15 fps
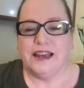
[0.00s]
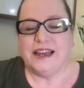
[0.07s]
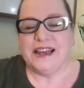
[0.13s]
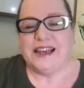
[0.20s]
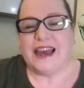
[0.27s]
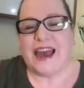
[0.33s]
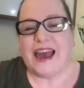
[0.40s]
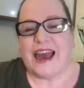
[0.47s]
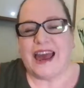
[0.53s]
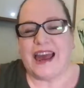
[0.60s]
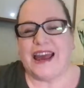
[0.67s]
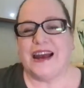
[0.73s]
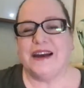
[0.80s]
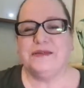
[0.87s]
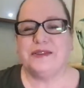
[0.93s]

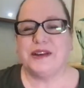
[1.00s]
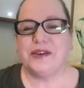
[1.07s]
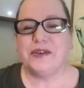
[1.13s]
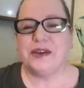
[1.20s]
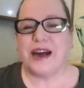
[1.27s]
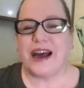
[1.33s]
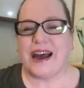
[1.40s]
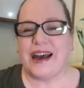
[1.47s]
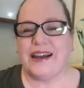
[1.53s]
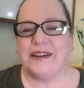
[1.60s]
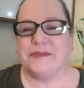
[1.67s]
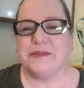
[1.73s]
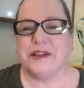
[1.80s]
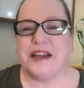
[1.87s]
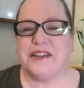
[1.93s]
yay! I'm so glad.
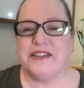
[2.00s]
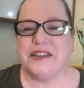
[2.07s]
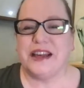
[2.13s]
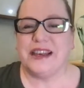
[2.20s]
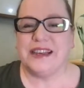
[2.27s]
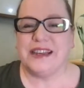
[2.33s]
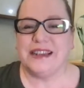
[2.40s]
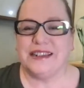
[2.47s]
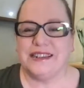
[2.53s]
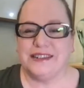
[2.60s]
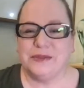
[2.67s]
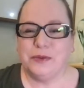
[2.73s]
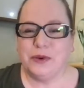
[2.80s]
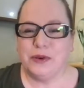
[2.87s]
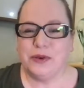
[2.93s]
I'm glad you like it.
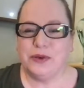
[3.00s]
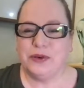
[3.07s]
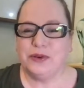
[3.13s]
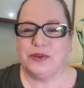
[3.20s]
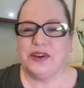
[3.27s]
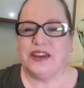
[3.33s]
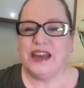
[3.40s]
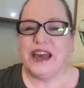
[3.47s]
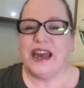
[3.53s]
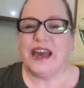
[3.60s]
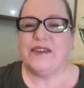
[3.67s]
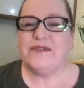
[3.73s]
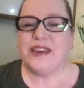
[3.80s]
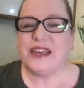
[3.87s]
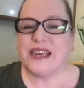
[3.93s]
Woohoo!
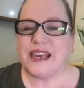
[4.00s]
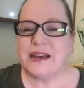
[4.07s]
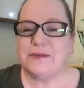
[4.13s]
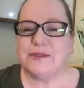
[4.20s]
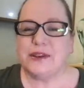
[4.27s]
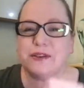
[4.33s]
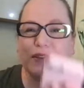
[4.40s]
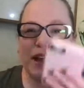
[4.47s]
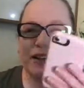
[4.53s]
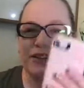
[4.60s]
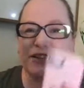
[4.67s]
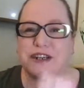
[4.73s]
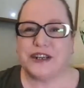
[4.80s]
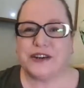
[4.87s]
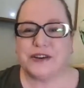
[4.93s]
And Vicky, I'm so glad you're
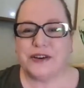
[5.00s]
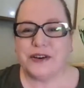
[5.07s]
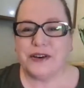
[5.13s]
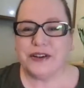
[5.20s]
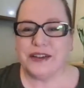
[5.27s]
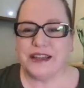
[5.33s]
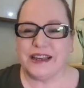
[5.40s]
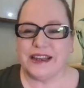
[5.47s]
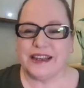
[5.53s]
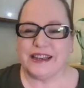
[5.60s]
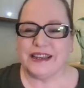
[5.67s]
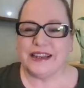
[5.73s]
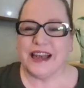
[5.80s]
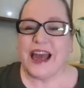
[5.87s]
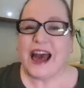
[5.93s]
here
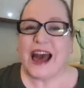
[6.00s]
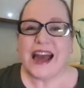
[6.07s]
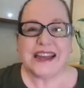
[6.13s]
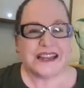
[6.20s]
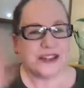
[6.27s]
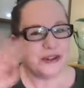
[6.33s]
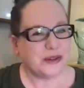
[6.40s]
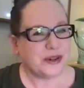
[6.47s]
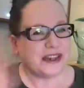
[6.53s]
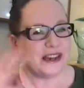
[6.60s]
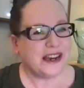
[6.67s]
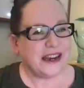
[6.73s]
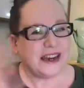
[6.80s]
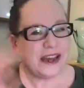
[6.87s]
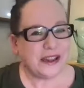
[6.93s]
early. Hi,
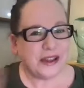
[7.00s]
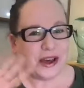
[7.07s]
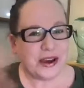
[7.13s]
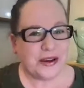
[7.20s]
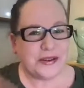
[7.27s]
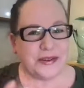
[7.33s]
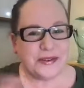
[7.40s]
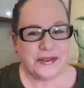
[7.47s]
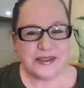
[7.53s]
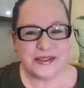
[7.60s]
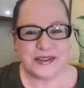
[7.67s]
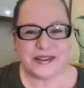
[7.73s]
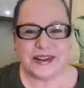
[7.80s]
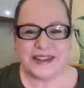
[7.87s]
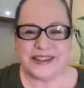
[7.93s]
Katrina. Hello.
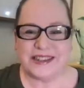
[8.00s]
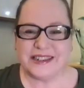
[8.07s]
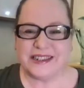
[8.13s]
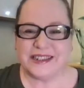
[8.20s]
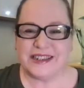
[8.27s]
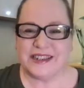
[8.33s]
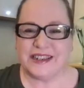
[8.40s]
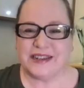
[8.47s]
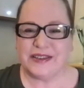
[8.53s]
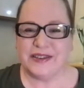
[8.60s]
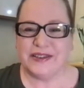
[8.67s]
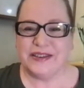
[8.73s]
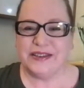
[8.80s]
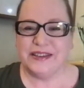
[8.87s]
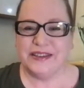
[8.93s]
So nice to see you.